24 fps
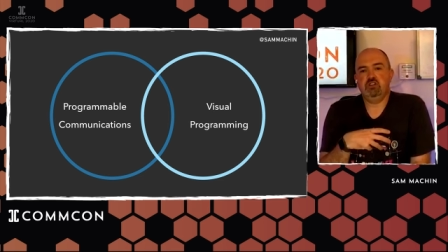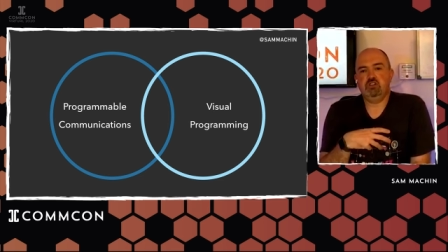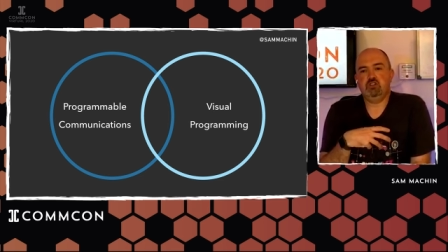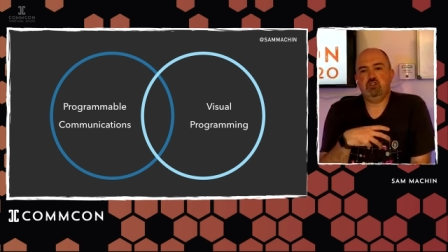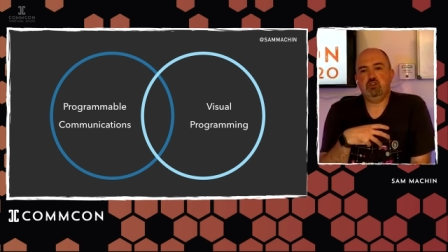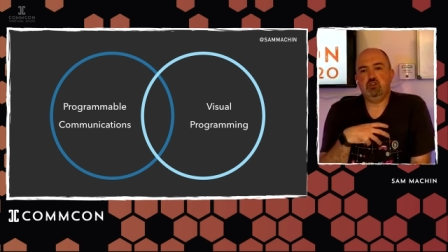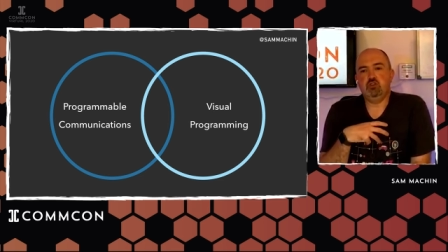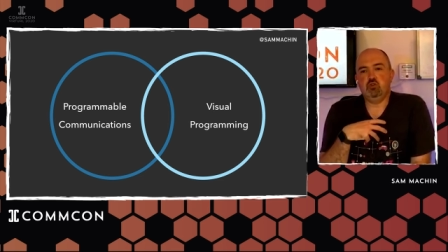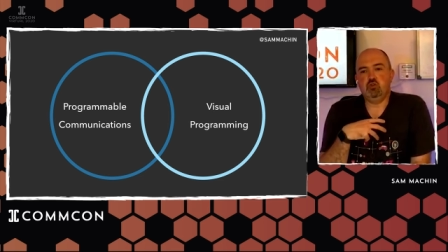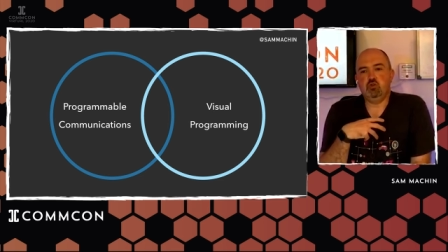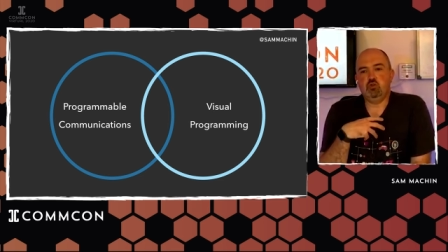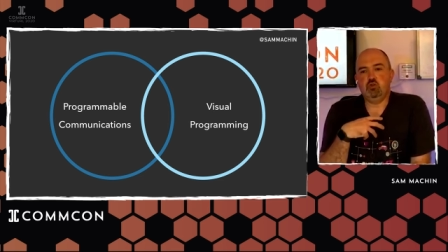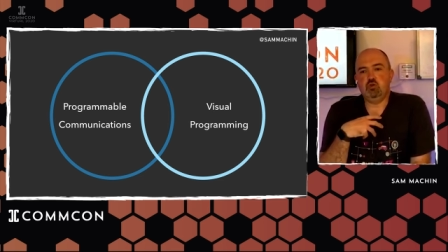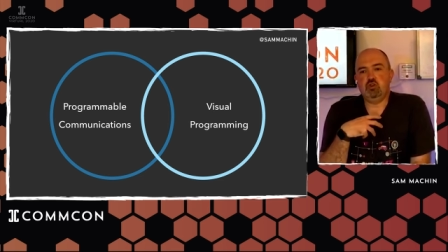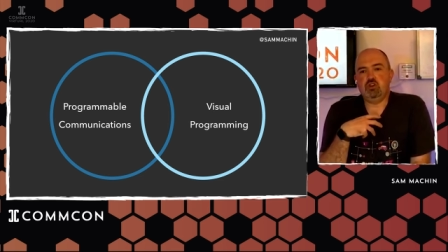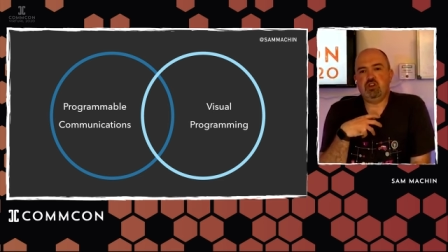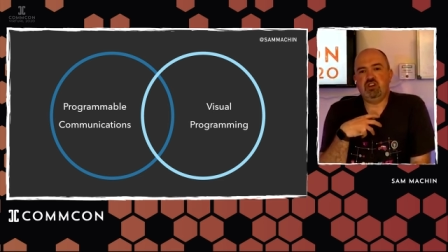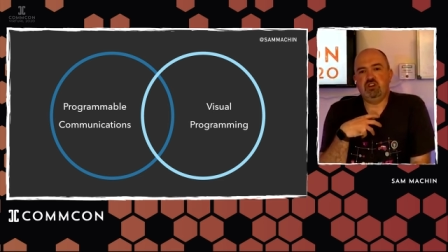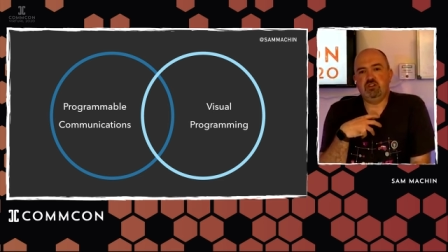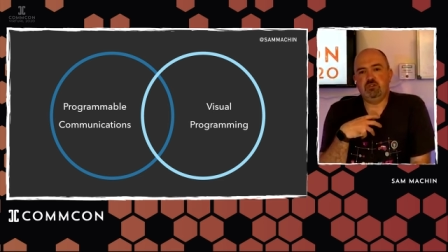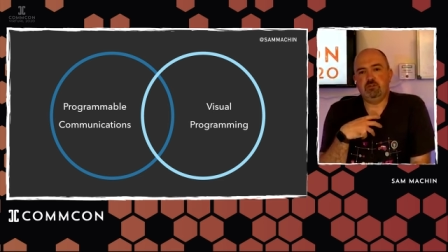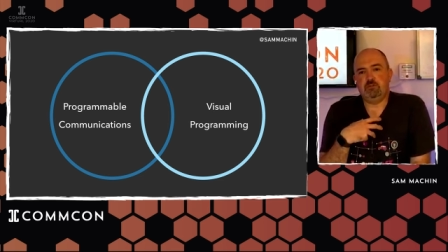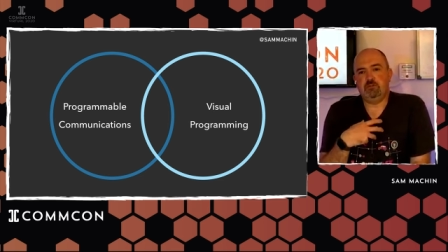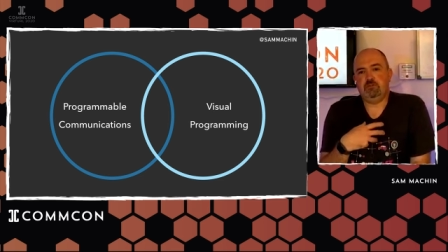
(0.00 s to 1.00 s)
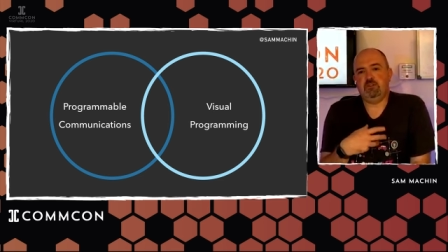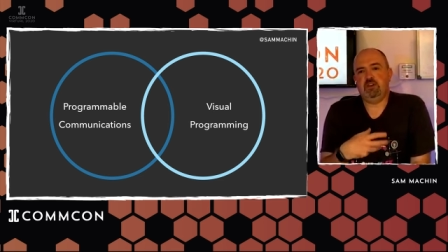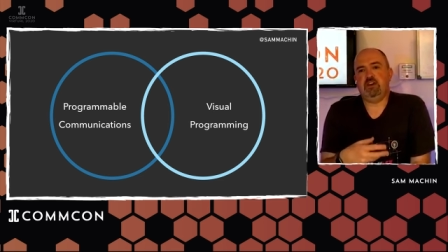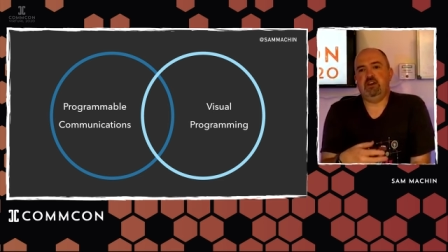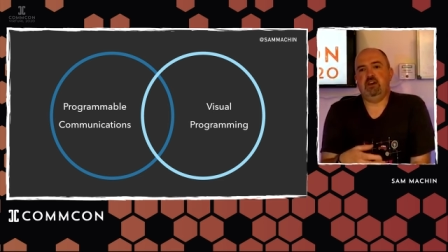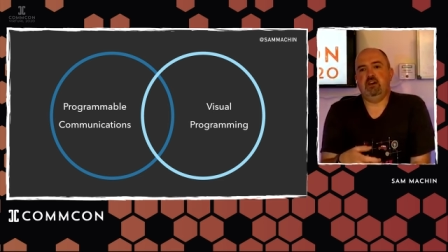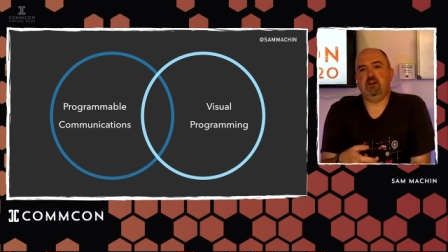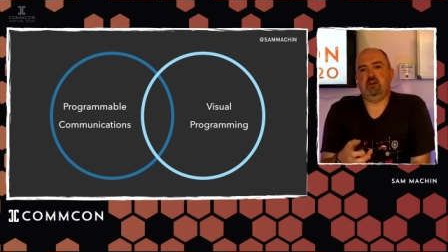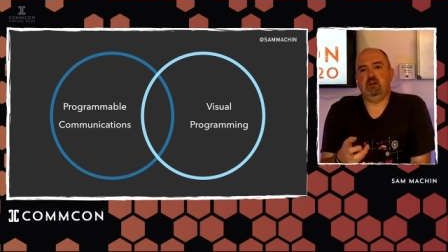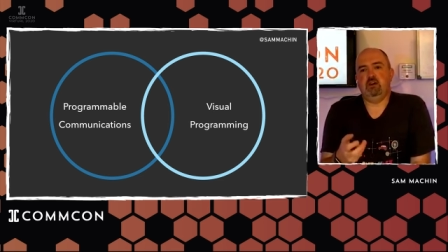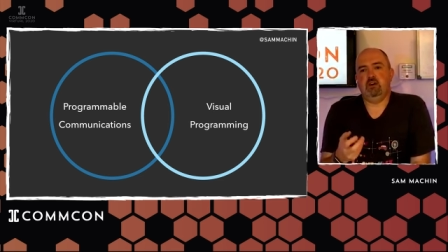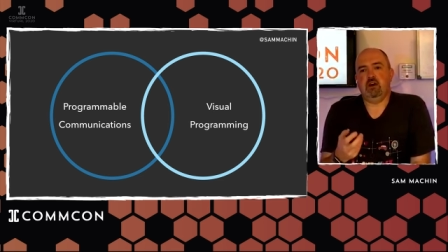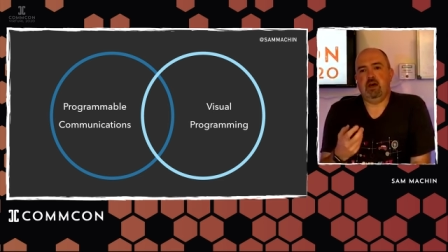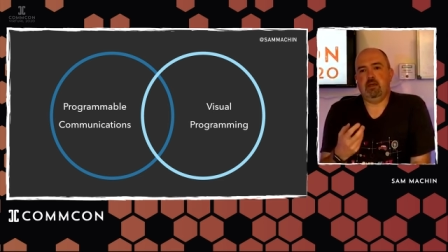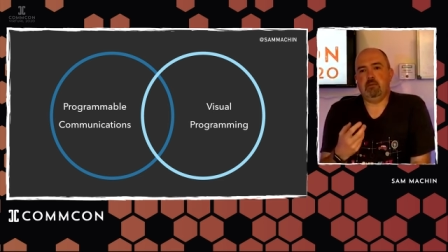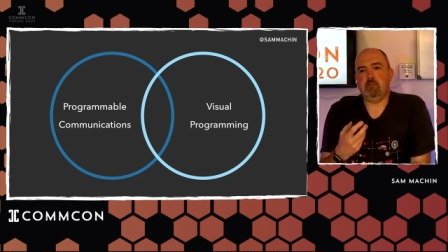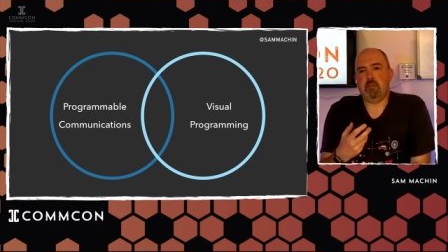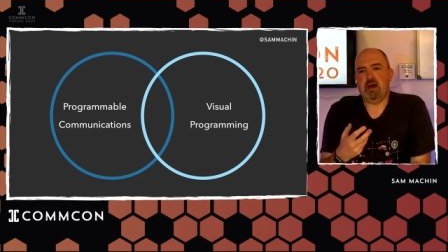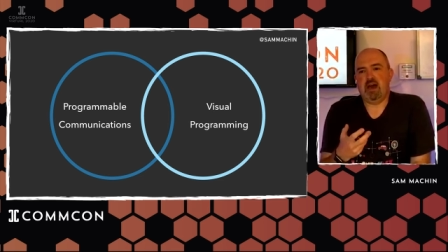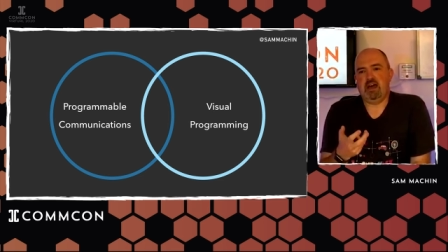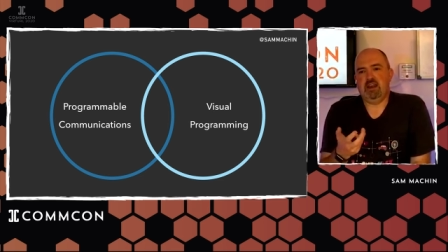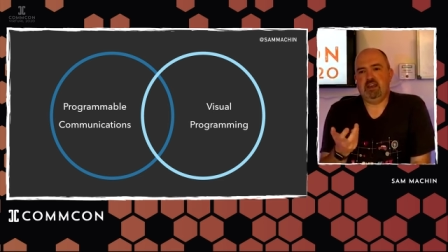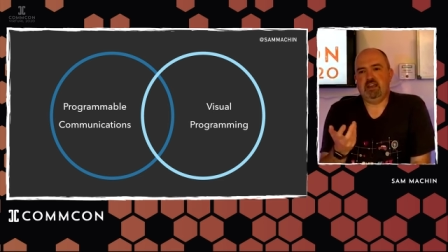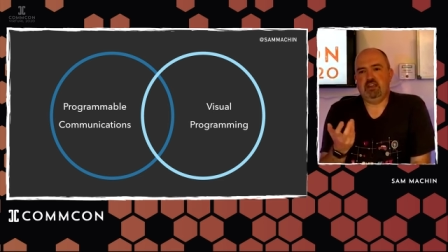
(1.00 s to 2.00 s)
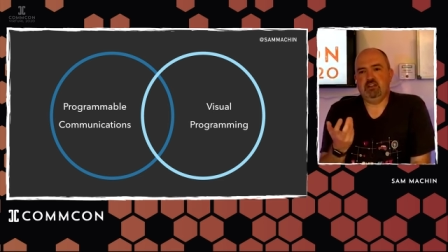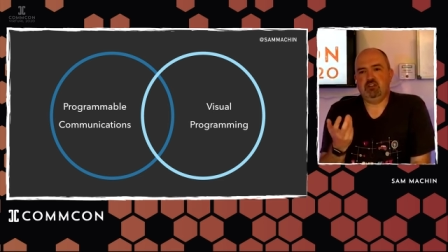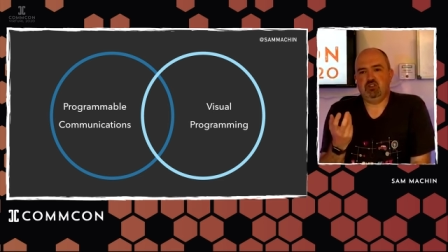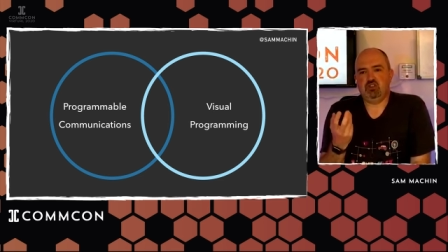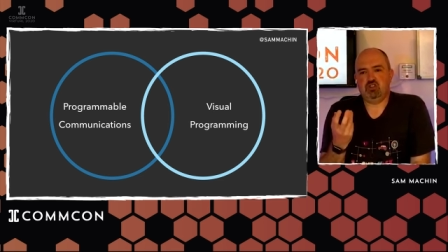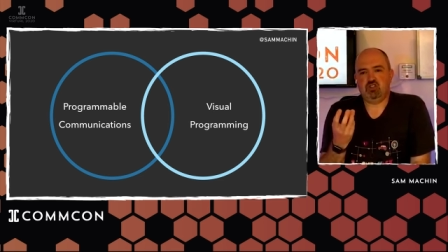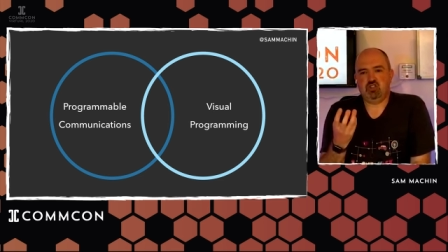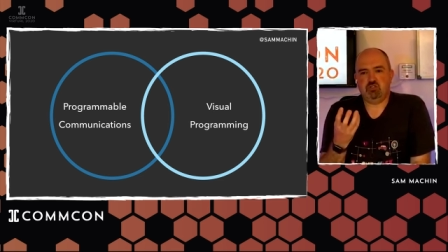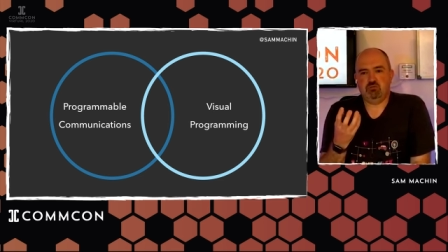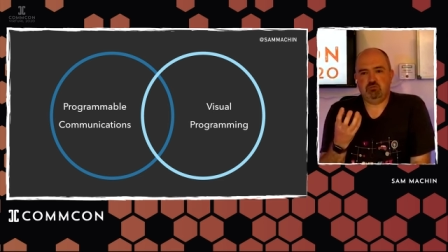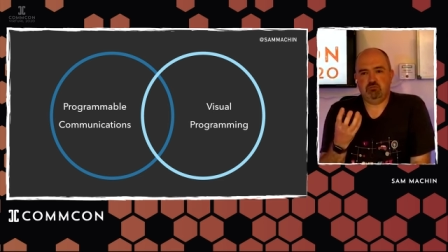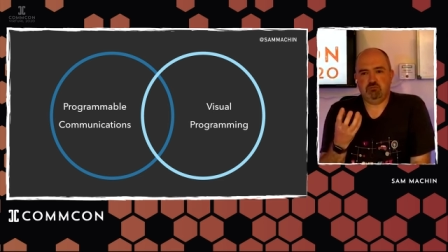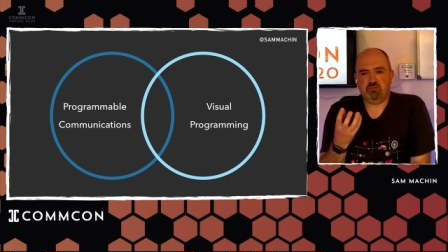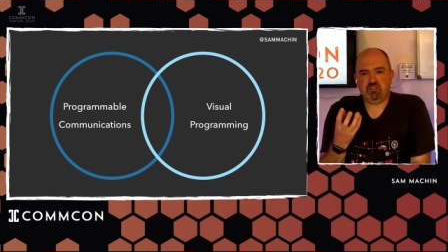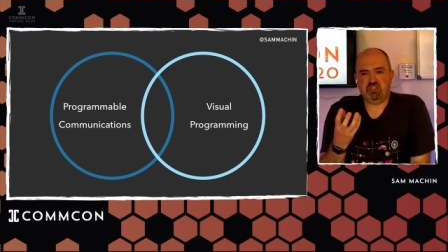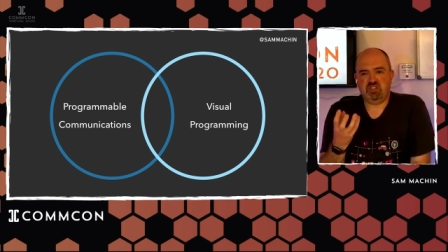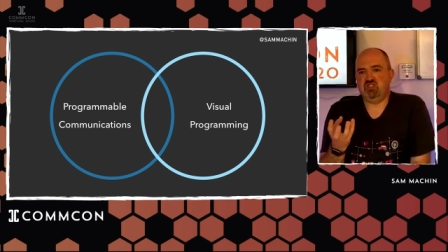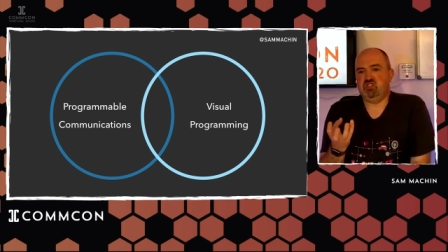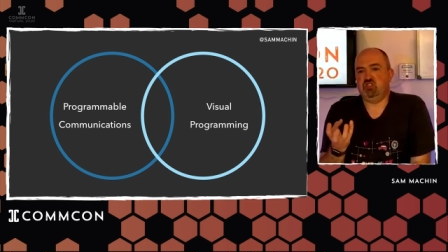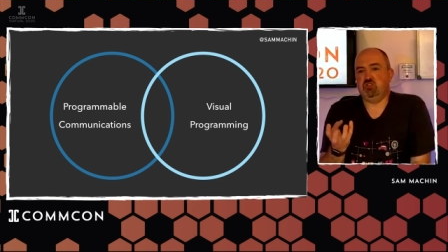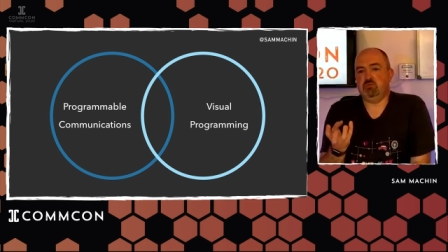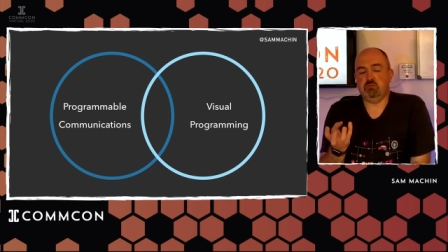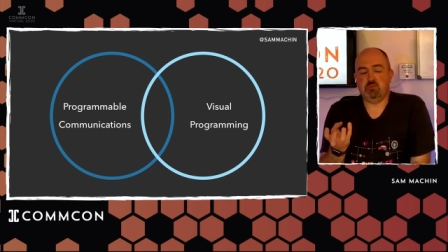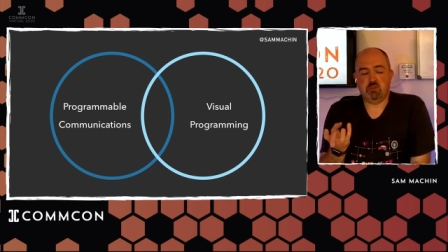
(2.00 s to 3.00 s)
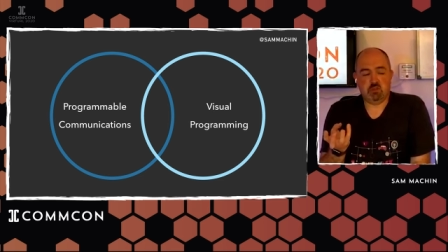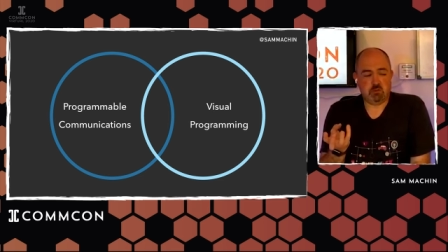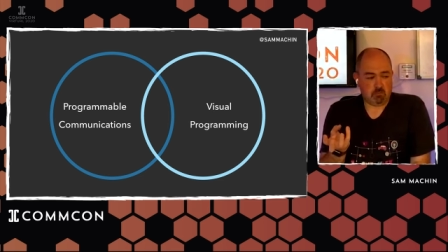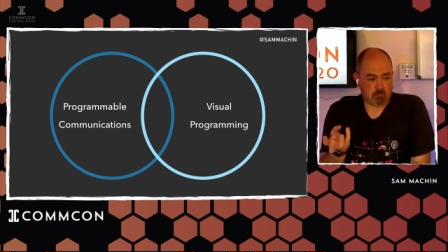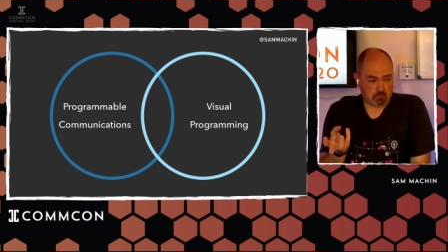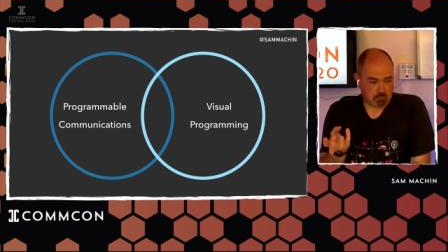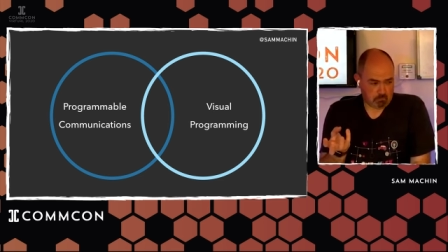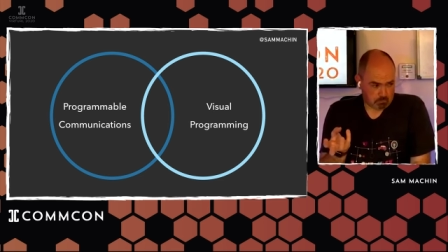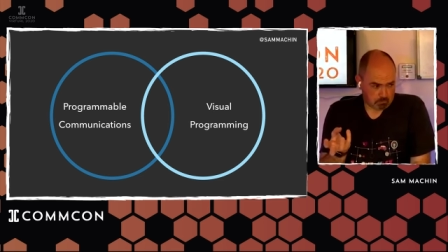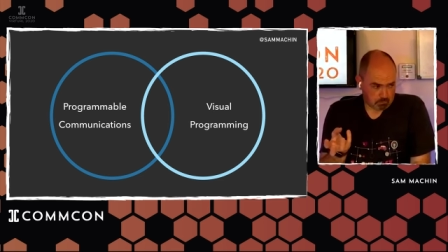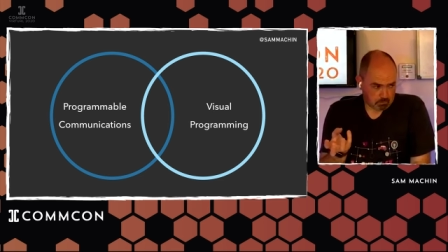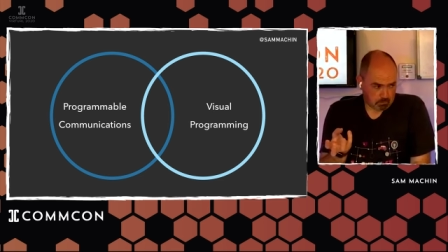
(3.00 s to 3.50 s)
to configure and manage systems.